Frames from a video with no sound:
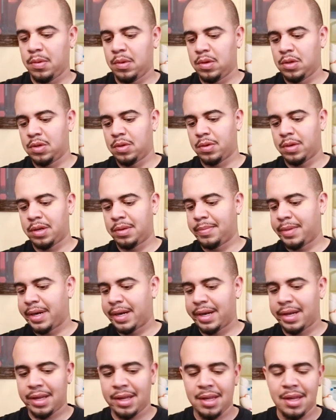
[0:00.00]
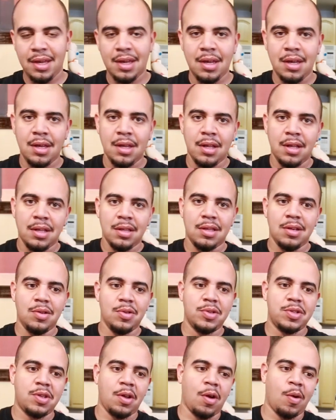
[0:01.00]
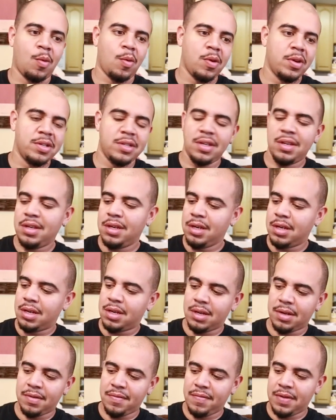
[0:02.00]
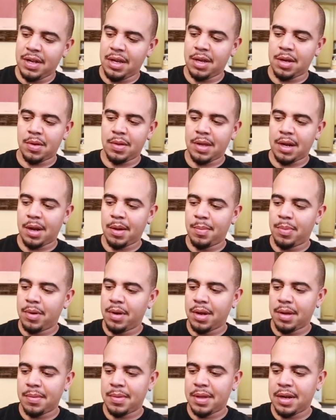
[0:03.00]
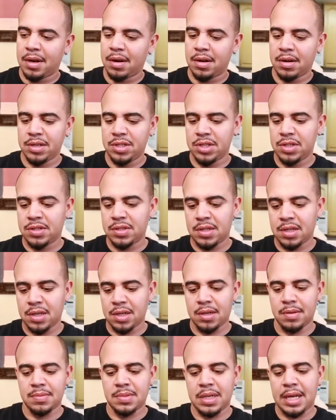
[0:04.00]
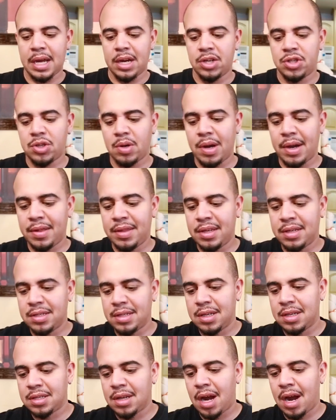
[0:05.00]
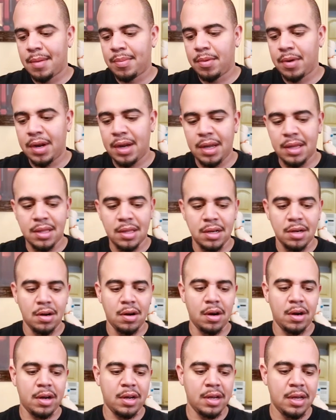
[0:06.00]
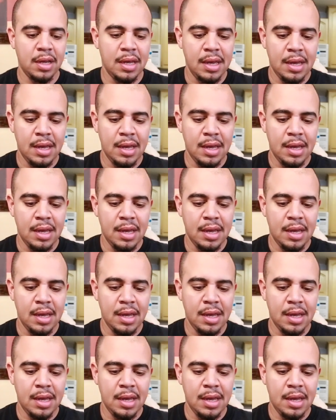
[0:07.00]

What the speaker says: you enjoyed my little Star Warsy video that I put up there just to kind of show how these things operate in the dark.